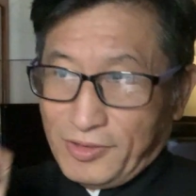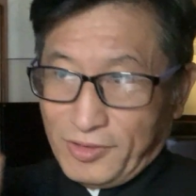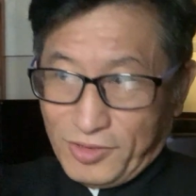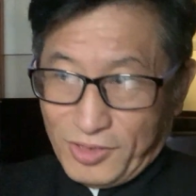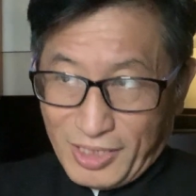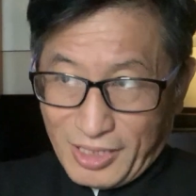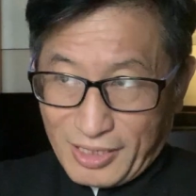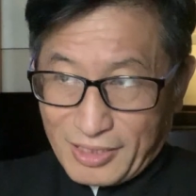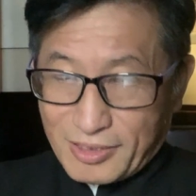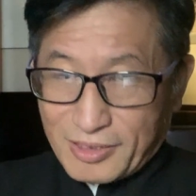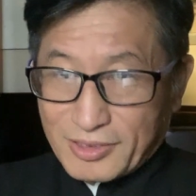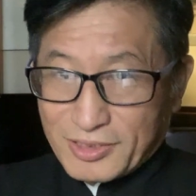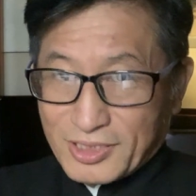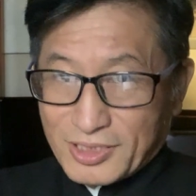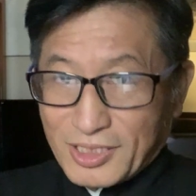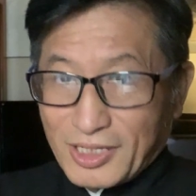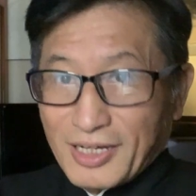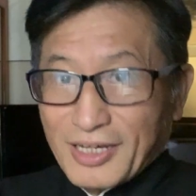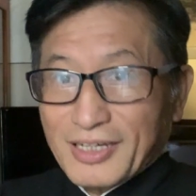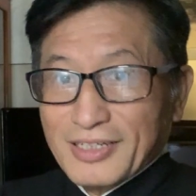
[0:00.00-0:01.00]
the other
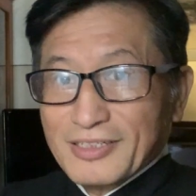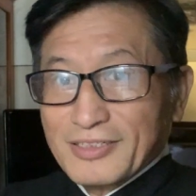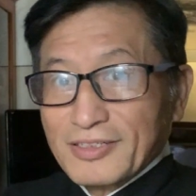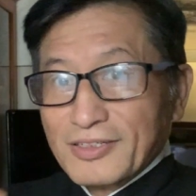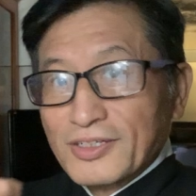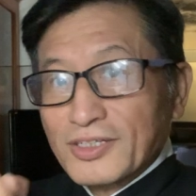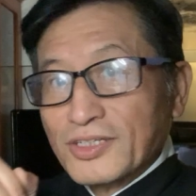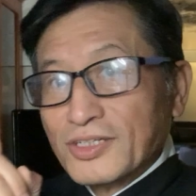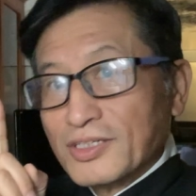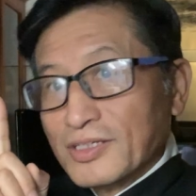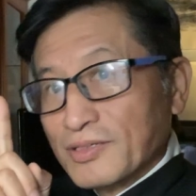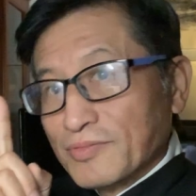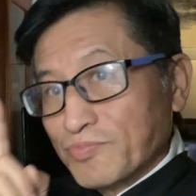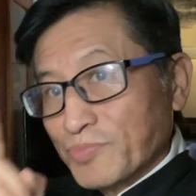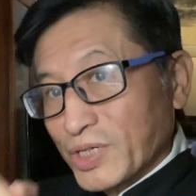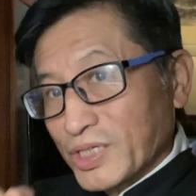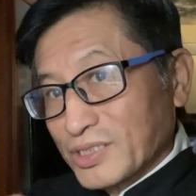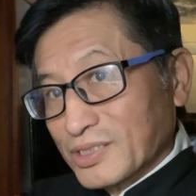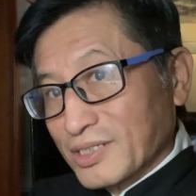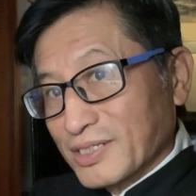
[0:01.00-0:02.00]
side,
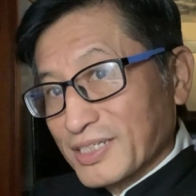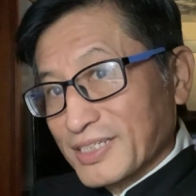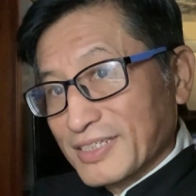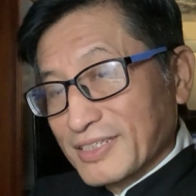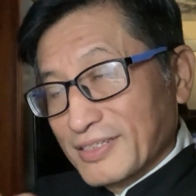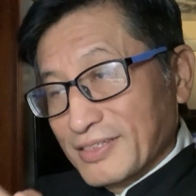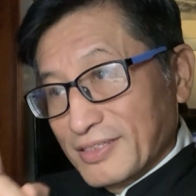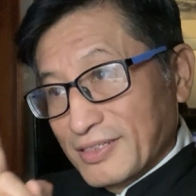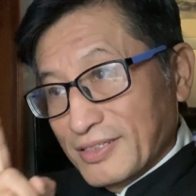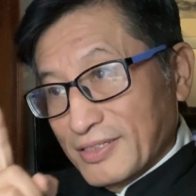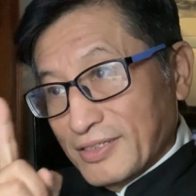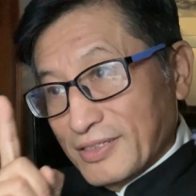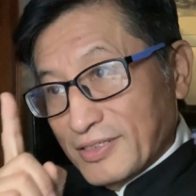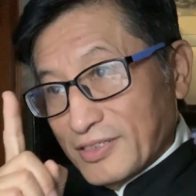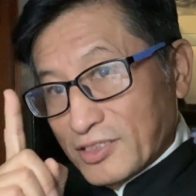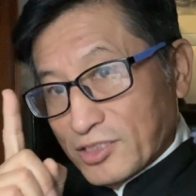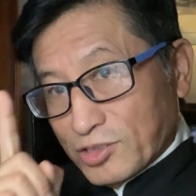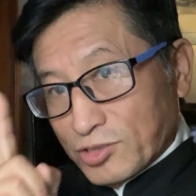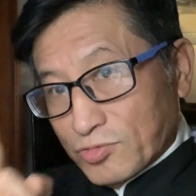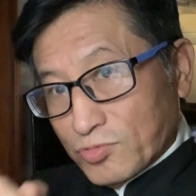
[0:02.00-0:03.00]
basically
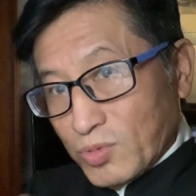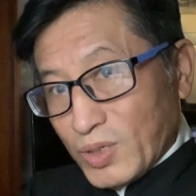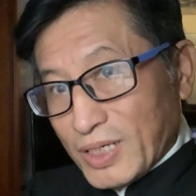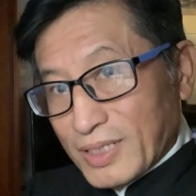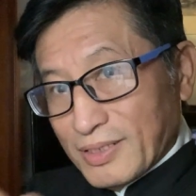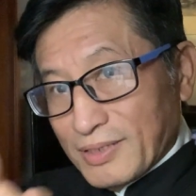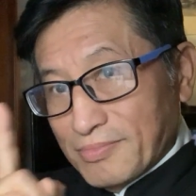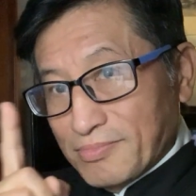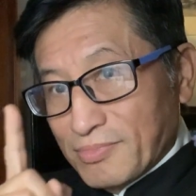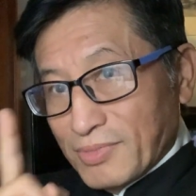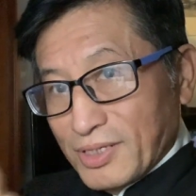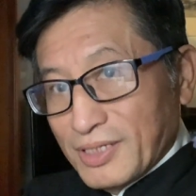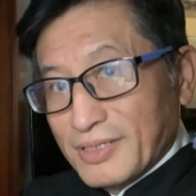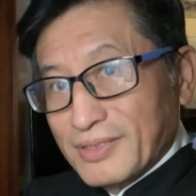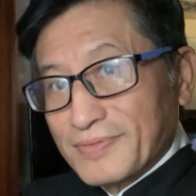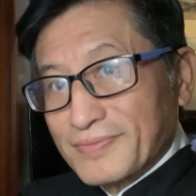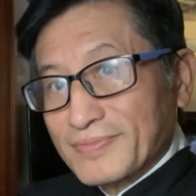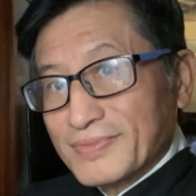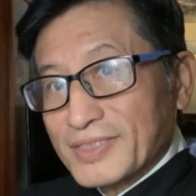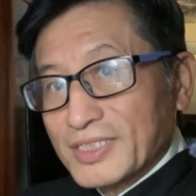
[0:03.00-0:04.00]
threatening me,